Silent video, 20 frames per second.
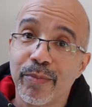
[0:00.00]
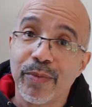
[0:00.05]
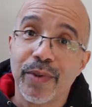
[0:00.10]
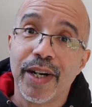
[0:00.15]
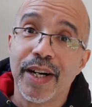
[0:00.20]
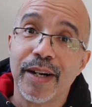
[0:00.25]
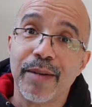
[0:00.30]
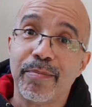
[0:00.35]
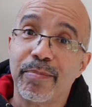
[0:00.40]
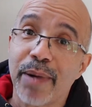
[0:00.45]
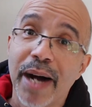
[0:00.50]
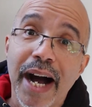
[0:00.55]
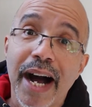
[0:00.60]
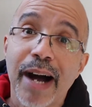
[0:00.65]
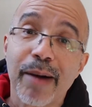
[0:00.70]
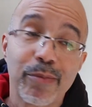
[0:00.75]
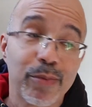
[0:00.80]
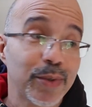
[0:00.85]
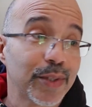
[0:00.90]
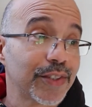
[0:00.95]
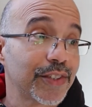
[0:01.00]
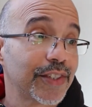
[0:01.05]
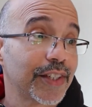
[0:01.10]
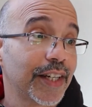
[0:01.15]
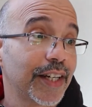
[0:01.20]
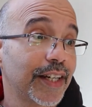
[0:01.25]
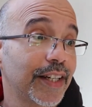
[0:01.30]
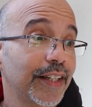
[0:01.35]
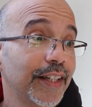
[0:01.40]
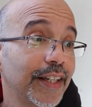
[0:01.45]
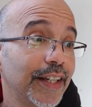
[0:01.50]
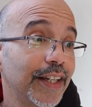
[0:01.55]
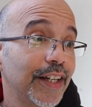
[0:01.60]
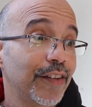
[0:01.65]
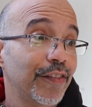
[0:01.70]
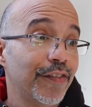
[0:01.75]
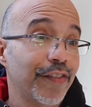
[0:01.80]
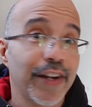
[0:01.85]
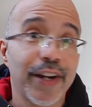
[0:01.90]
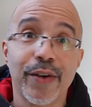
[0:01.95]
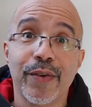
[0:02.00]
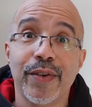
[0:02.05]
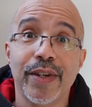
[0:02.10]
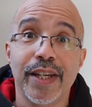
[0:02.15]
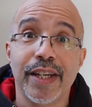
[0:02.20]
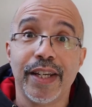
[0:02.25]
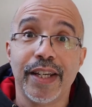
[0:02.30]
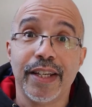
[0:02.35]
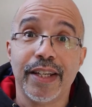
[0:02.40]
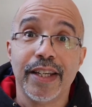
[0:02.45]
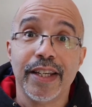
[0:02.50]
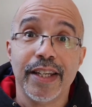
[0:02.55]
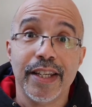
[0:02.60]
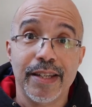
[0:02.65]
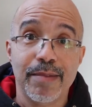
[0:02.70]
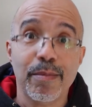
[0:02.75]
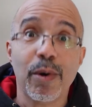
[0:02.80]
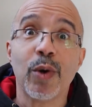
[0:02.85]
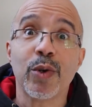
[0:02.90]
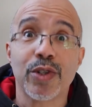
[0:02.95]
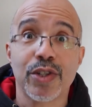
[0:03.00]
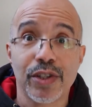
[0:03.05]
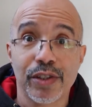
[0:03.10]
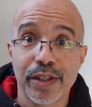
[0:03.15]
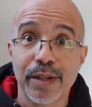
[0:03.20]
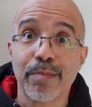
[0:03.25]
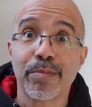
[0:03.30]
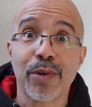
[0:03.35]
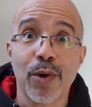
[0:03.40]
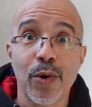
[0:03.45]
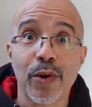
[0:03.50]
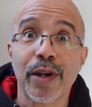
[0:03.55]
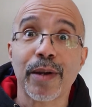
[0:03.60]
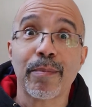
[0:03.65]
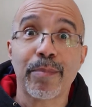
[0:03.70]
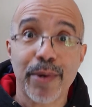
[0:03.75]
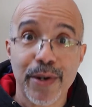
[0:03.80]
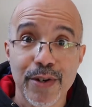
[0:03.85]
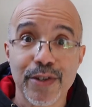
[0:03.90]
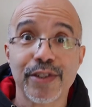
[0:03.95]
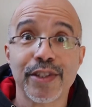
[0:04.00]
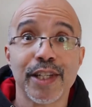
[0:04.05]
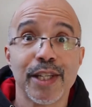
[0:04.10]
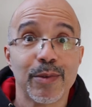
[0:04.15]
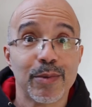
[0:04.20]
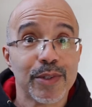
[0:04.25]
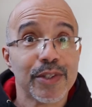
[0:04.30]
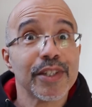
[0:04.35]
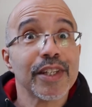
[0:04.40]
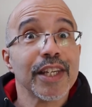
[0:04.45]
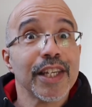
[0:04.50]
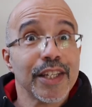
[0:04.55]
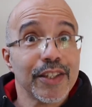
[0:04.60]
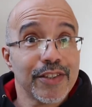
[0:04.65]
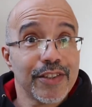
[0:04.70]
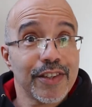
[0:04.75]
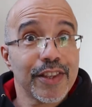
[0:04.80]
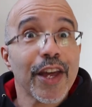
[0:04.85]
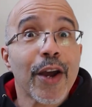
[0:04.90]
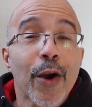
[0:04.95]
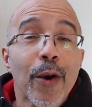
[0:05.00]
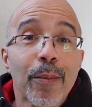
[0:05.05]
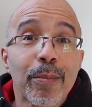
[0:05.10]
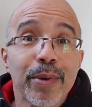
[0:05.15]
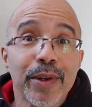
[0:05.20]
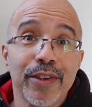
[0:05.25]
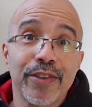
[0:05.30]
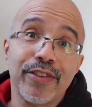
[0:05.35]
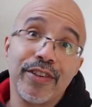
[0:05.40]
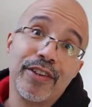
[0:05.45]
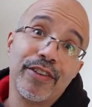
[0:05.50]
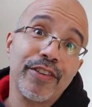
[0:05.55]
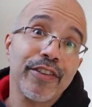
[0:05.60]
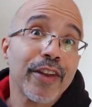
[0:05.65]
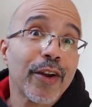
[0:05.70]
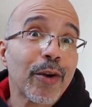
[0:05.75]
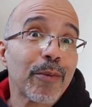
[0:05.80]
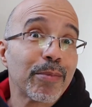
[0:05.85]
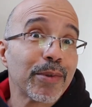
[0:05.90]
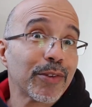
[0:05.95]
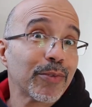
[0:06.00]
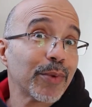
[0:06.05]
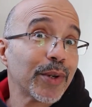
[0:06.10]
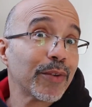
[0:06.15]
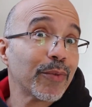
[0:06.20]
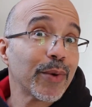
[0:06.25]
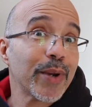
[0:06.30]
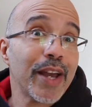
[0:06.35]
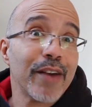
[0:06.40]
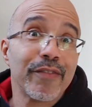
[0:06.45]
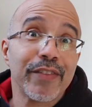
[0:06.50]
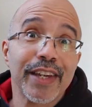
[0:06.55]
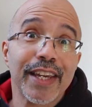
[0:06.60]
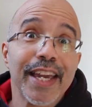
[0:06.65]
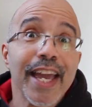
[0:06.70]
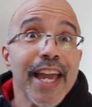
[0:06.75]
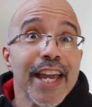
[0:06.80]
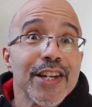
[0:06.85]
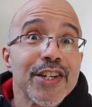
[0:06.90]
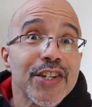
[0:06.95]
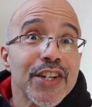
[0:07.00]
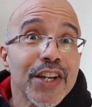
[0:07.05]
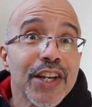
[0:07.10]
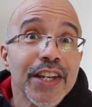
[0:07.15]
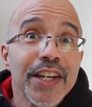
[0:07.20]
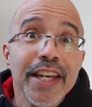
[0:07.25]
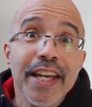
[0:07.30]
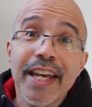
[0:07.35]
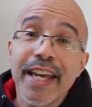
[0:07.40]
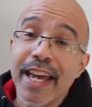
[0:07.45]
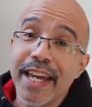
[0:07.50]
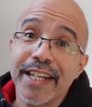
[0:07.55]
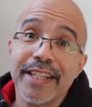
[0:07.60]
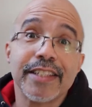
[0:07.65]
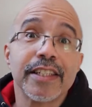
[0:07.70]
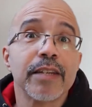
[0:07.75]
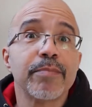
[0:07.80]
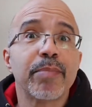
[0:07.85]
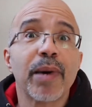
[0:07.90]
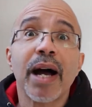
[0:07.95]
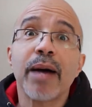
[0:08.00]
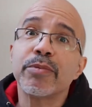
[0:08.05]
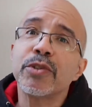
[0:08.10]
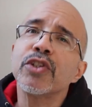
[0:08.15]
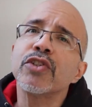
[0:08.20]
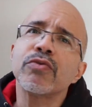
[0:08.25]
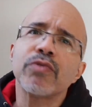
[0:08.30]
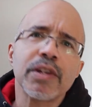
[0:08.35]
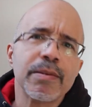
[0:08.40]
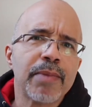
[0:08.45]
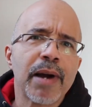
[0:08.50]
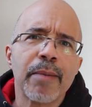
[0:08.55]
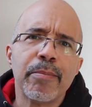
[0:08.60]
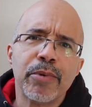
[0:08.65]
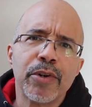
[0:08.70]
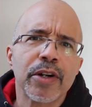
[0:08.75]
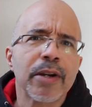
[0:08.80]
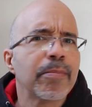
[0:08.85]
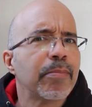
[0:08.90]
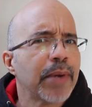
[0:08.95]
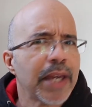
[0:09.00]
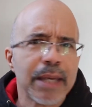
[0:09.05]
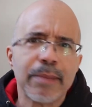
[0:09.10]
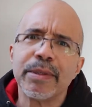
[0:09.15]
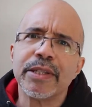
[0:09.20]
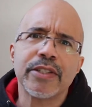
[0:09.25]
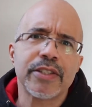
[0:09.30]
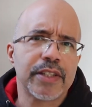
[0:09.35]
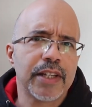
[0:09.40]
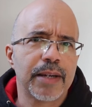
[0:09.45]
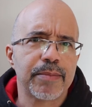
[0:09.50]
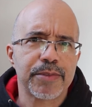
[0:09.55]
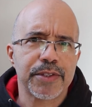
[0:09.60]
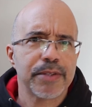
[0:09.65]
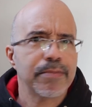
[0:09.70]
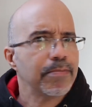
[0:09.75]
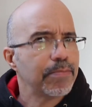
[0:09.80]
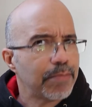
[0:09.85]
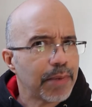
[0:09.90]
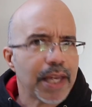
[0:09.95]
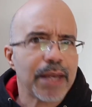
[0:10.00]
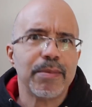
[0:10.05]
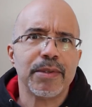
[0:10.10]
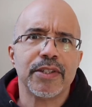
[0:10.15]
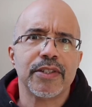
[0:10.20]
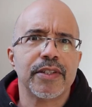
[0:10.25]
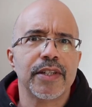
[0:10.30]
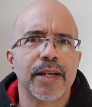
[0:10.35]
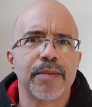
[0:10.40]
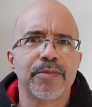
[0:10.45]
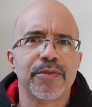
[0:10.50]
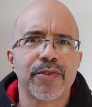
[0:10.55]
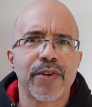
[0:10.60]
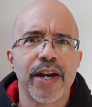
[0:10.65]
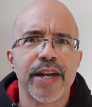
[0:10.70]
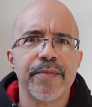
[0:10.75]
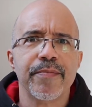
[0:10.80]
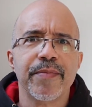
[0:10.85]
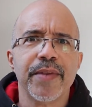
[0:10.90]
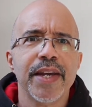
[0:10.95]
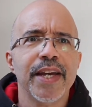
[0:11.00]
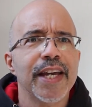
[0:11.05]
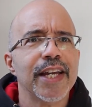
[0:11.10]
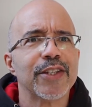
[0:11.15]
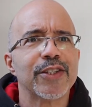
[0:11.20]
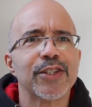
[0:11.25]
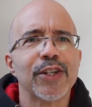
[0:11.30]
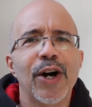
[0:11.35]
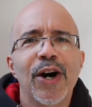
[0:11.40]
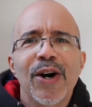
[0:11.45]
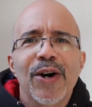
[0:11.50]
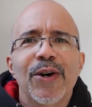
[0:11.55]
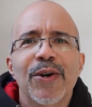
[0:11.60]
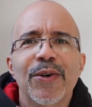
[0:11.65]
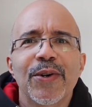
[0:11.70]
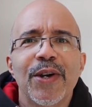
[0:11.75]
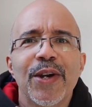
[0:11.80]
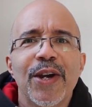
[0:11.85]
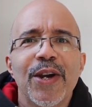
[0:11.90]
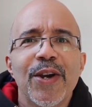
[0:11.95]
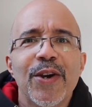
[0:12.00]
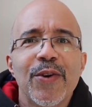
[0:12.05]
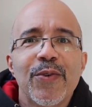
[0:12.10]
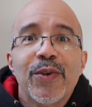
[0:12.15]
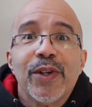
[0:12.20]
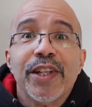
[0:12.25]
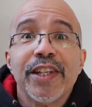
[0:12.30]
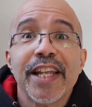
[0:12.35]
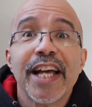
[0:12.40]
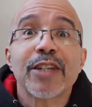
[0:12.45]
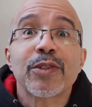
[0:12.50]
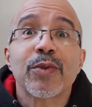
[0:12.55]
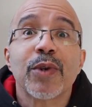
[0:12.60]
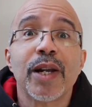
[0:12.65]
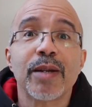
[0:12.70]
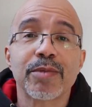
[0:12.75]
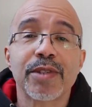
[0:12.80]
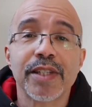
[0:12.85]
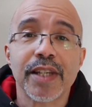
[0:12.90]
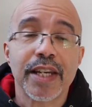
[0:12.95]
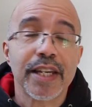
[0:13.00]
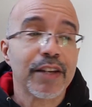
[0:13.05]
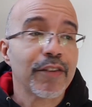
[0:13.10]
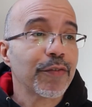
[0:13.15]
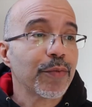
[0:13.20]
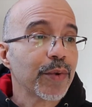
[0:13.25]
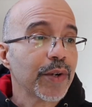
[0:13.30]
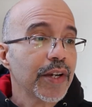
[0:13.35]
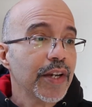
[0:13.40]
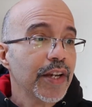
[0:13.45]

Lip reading: Bob was a very emotionally broken person. He was seeing his therapist, and his therapist went away on vacation. And he said, Bob, just read my book, Baby Steps. Baby Steps, right? And so, really, that's what I'm saying. If